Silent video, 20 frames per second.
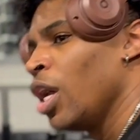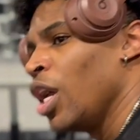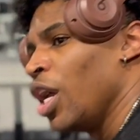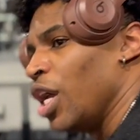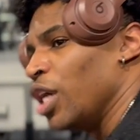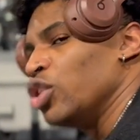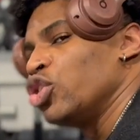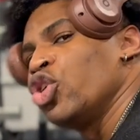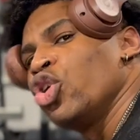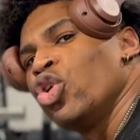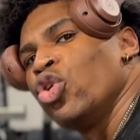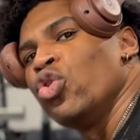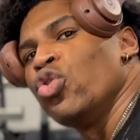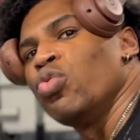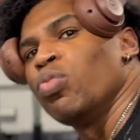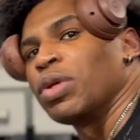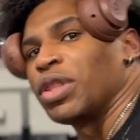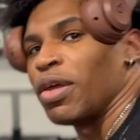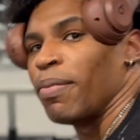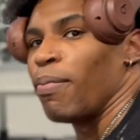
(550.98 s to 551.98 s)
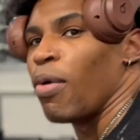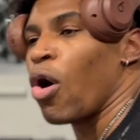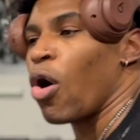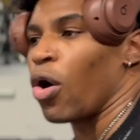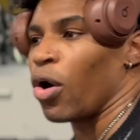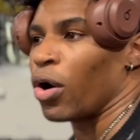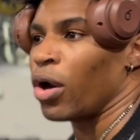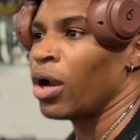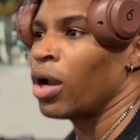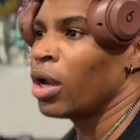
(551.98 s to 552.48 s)
in tune with the
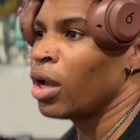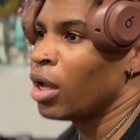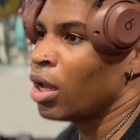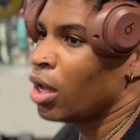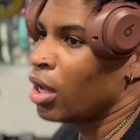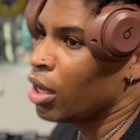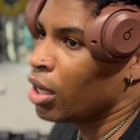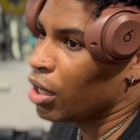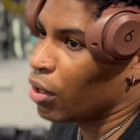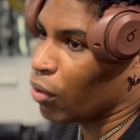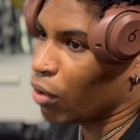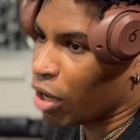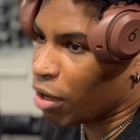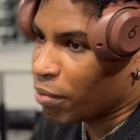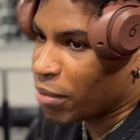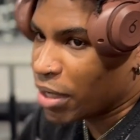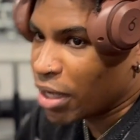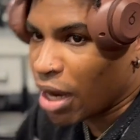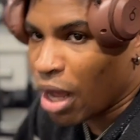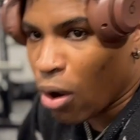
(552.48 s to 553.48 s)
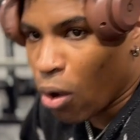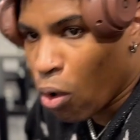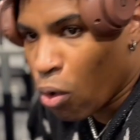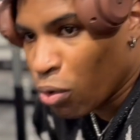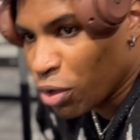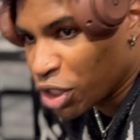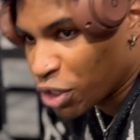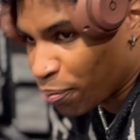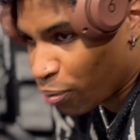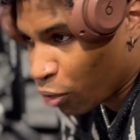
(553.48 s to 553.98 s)
bar. You know what I mean? I
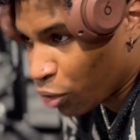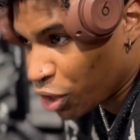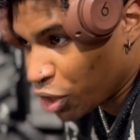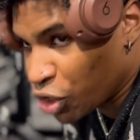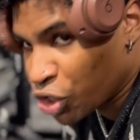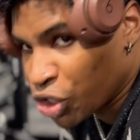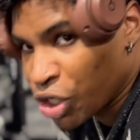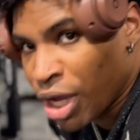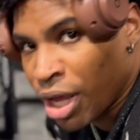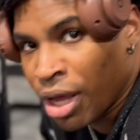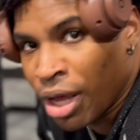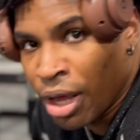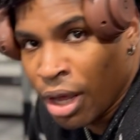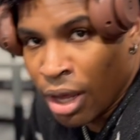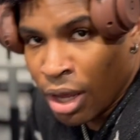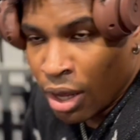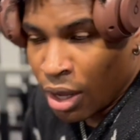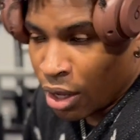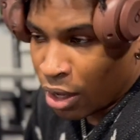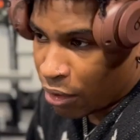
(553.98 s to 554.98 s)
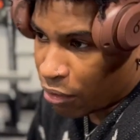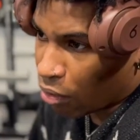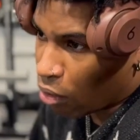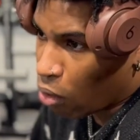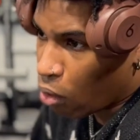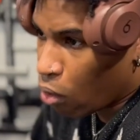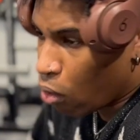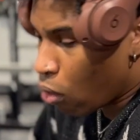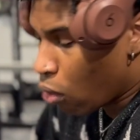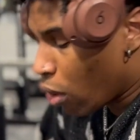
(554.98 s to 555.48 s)
always preach the
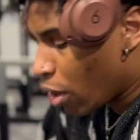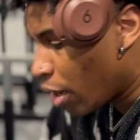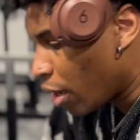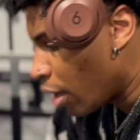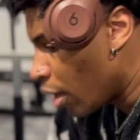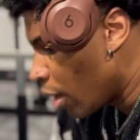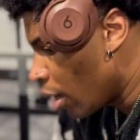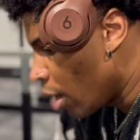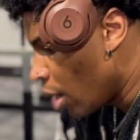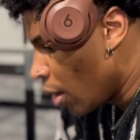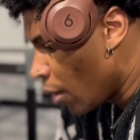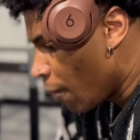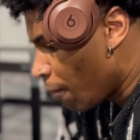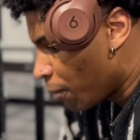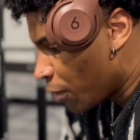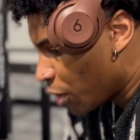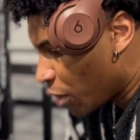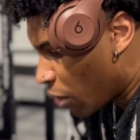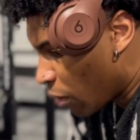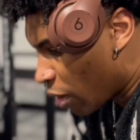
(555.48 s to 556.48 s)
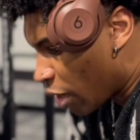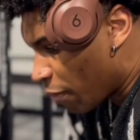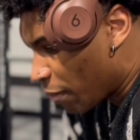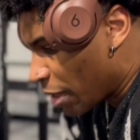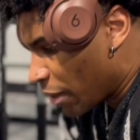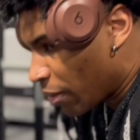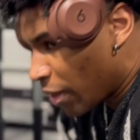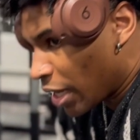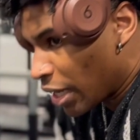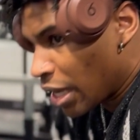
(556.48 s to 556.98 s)
whole, you know what I
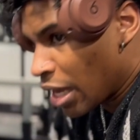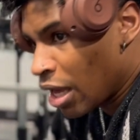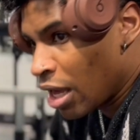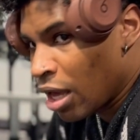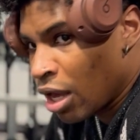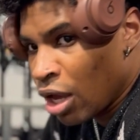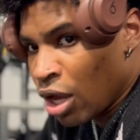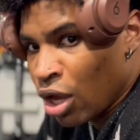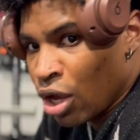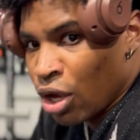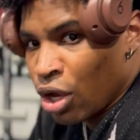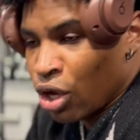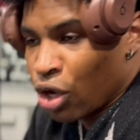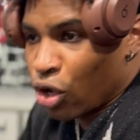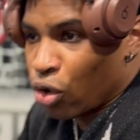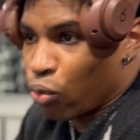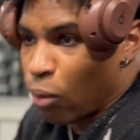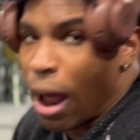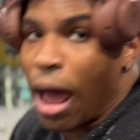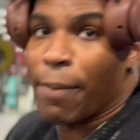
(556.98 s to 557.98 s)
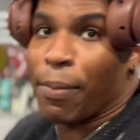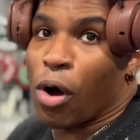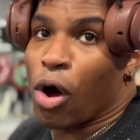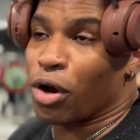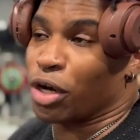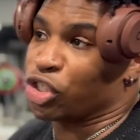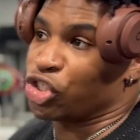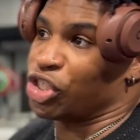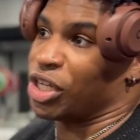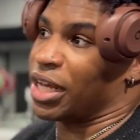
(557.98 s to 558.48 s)
mean? Like, grab on
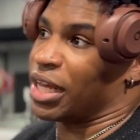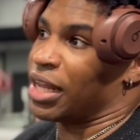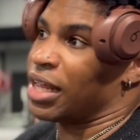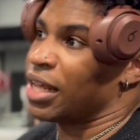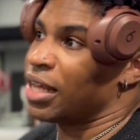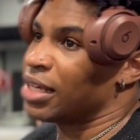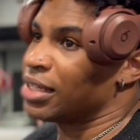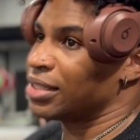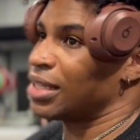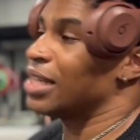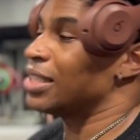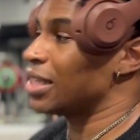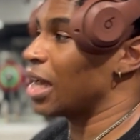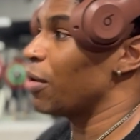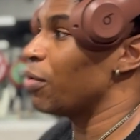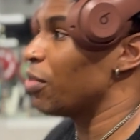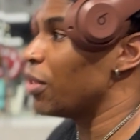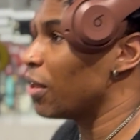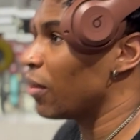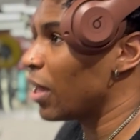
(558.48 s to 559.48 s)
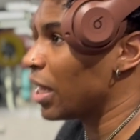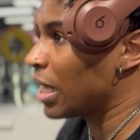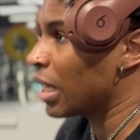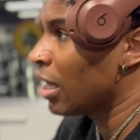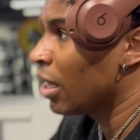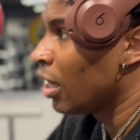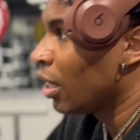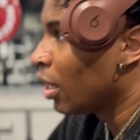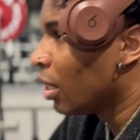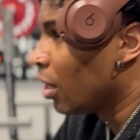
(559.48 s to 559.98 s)
to shit, stay tight with it, like,
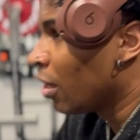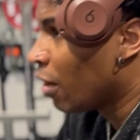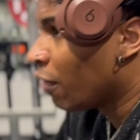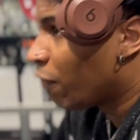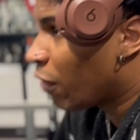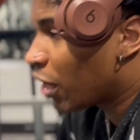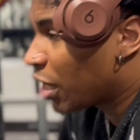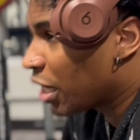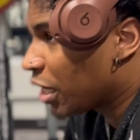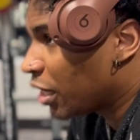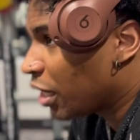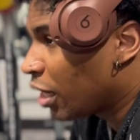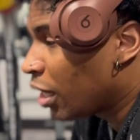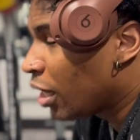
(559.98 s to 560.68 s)
fucking